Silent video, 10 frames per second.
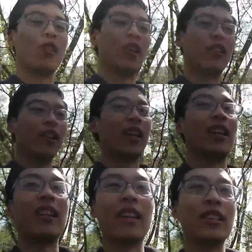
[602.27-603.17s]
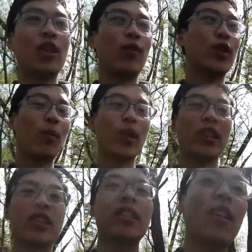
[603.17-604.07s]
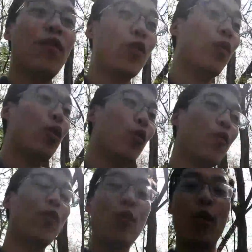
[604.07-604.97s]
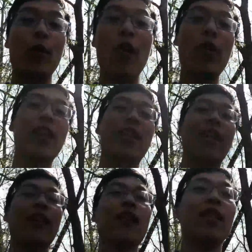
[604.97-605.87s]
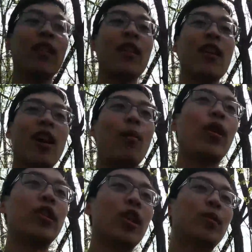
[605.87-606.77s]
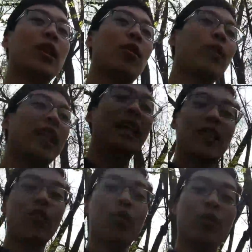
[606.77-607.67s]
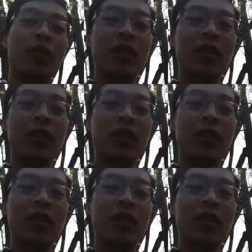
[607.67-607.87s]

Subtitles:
You're not learning anything. So if someone doesn't, if you don't know anything about a subject someone's asking you,